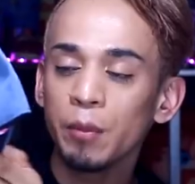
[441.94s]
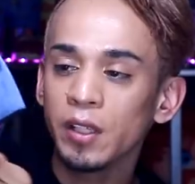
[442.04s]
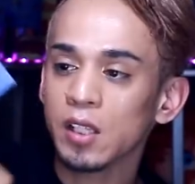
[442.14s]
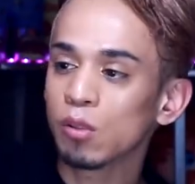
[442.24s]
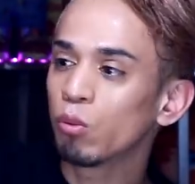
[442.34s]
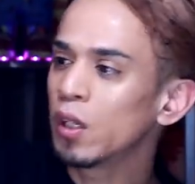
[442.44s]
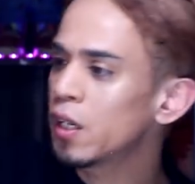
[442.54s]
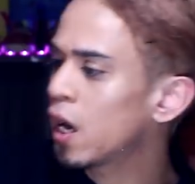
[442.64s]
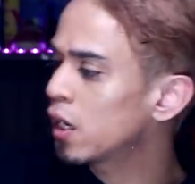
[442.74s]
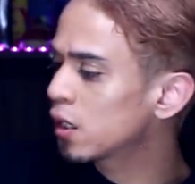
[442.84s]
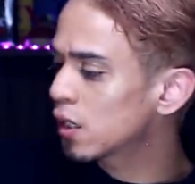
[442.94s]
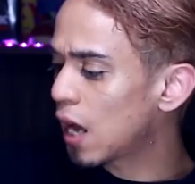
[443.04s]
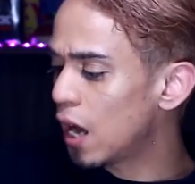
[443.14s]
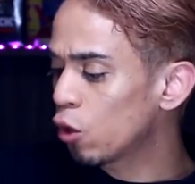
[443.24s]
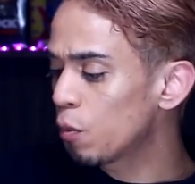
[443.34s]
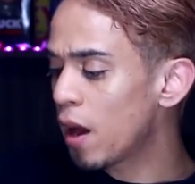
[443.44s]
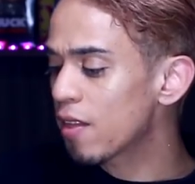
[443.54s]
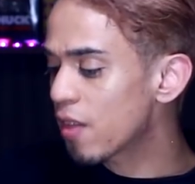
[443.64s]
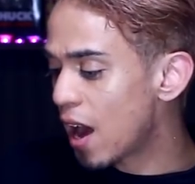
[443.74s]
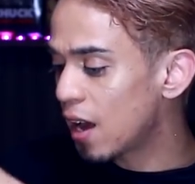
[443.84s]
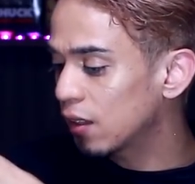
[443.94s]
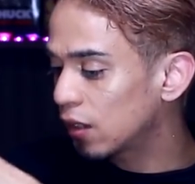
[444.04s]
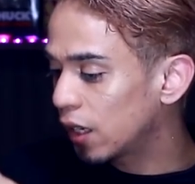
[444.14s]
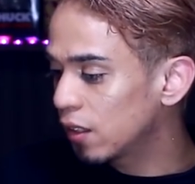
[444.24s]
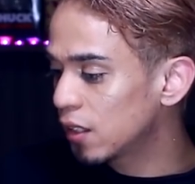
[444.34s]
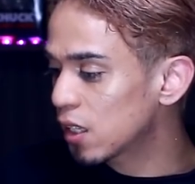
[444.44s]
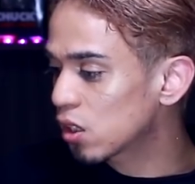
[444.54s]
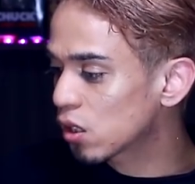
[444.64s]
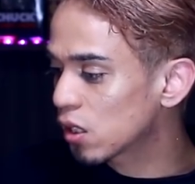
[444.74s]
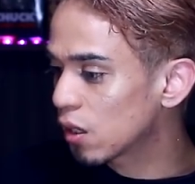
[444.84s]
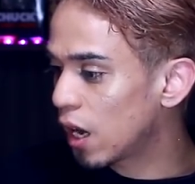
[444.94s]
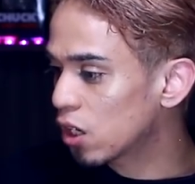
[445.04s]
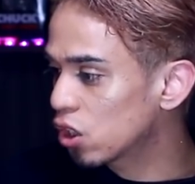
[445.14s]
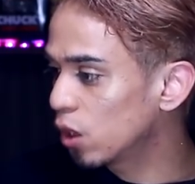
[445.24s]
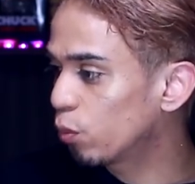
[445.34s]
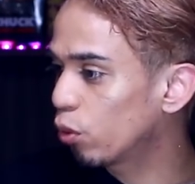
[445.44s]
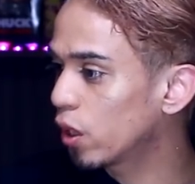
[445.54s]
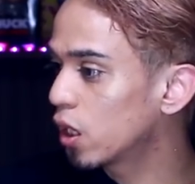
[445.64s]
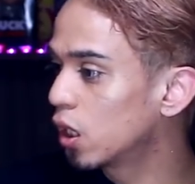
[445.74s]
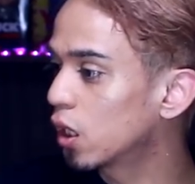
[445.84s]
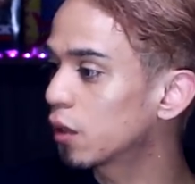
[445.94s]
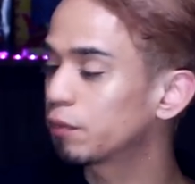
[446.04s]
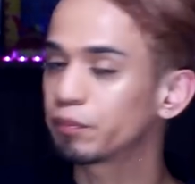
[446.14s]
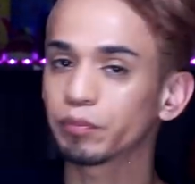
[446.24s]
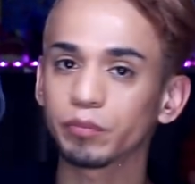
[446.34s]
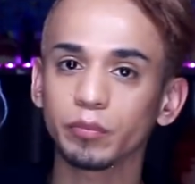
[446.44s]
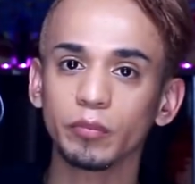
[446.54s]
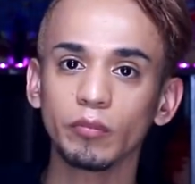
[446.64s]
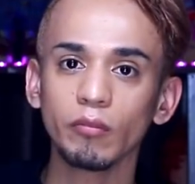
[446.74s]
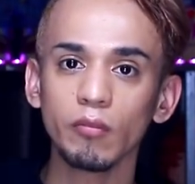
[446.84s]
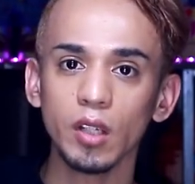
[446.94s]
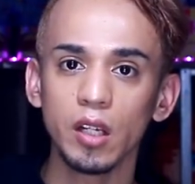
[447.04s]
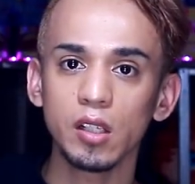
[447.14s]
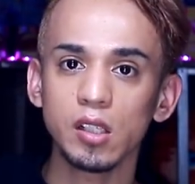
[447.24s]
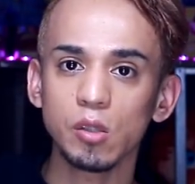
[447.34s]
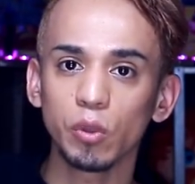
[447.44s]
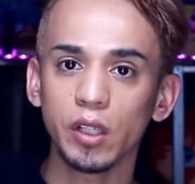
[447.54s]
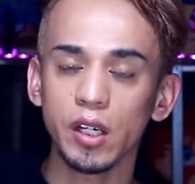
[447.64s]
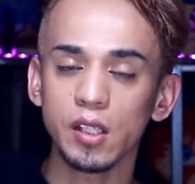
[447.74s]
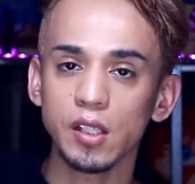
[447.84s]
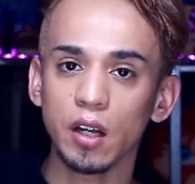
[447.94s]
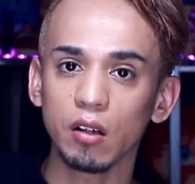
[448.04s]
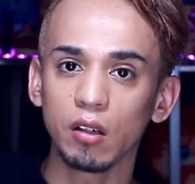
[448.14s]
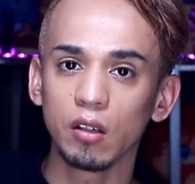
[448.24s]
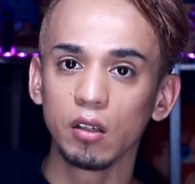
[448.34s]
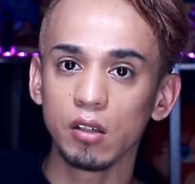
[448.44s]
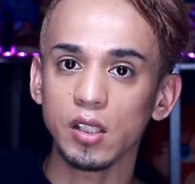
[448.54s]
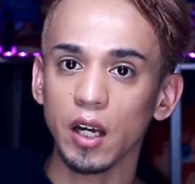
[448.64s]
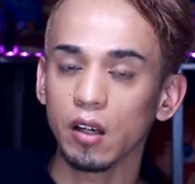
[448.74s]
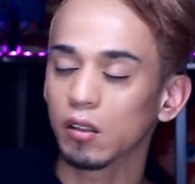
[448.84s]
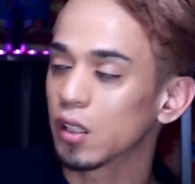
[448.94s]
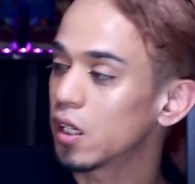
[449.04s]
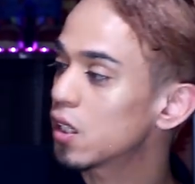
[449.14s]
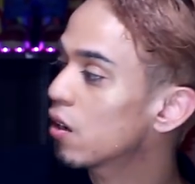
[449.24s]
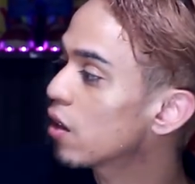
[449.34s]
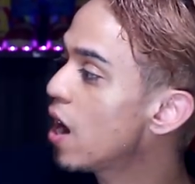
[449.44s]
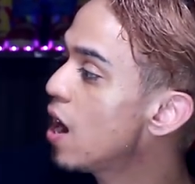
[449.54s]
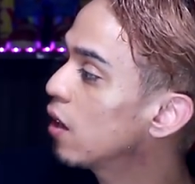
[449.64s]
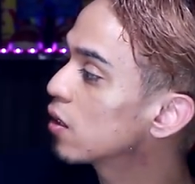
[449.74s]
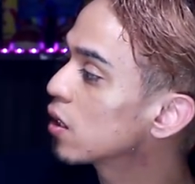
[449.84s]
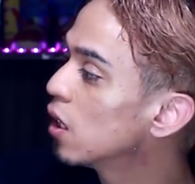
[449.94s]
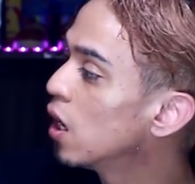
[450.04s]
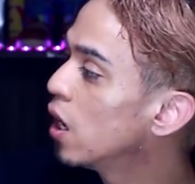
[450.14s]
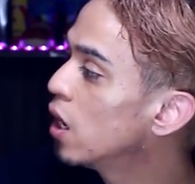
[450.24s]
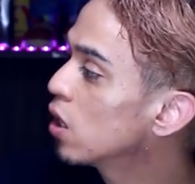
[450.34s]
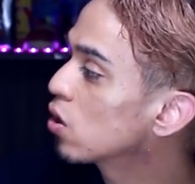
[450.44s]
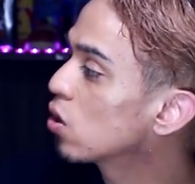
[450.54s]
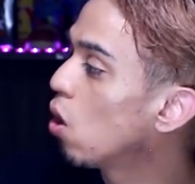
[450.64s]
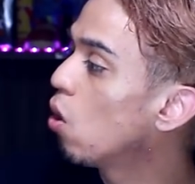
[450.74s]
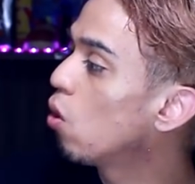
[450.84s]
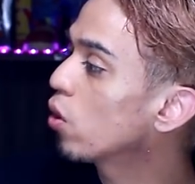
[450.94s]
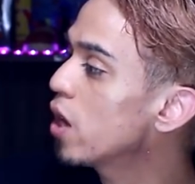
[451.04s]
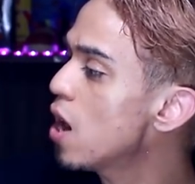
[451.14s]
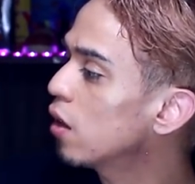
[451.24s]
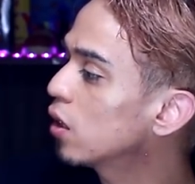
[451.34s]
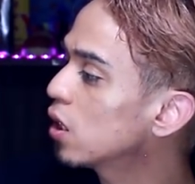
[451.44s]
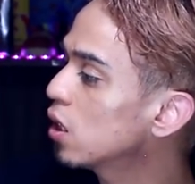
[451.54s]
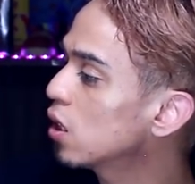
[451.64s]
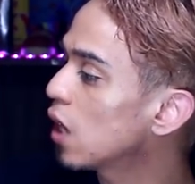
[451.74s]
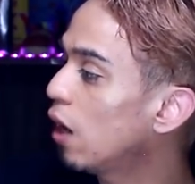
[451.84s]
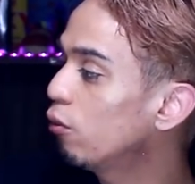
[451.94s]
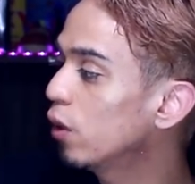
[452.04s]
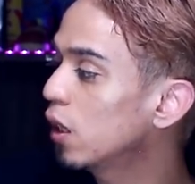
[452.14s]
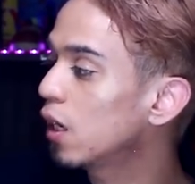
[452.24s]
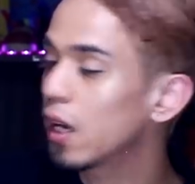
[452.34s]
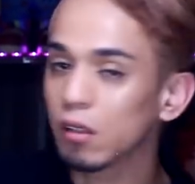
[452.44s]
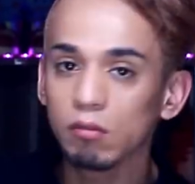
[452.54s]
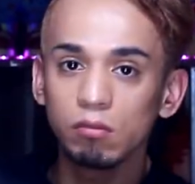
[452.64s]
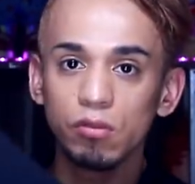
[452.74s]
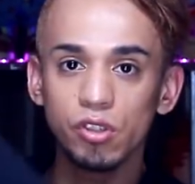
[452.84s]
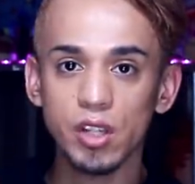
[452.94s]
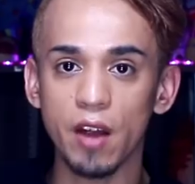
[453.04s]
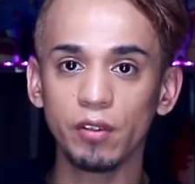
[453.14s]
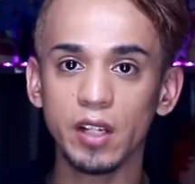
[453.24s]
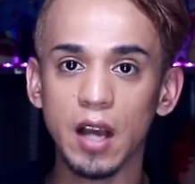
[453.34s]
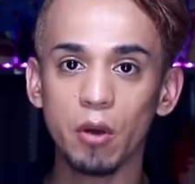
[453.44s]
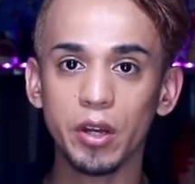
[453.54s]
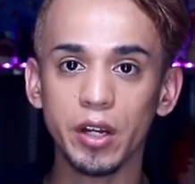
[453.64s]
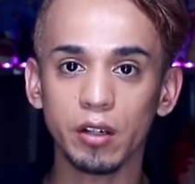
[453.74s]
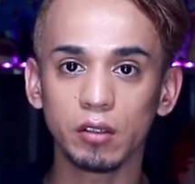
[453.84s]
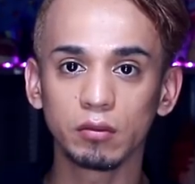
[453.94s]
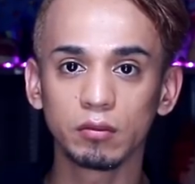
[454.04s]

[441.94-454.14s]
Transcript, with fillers: I mean that's a really nice I don't mind that. I think that's actually pretty good. And this is what the inside looks like, the inside of the hats. So yeah, this is I really like just everything out here.